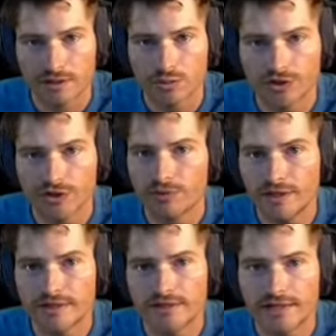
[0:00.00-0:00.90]
which is
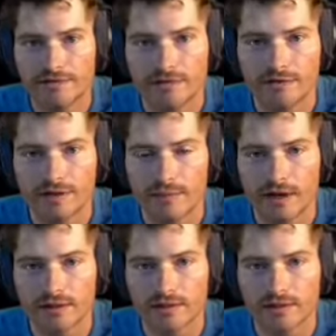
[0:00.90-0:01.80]
pretty insane if you think
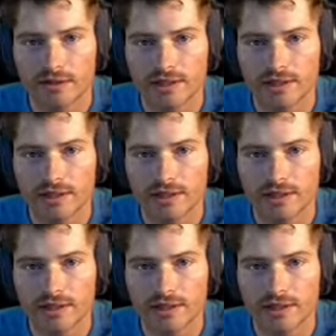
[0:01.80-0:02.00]
about it.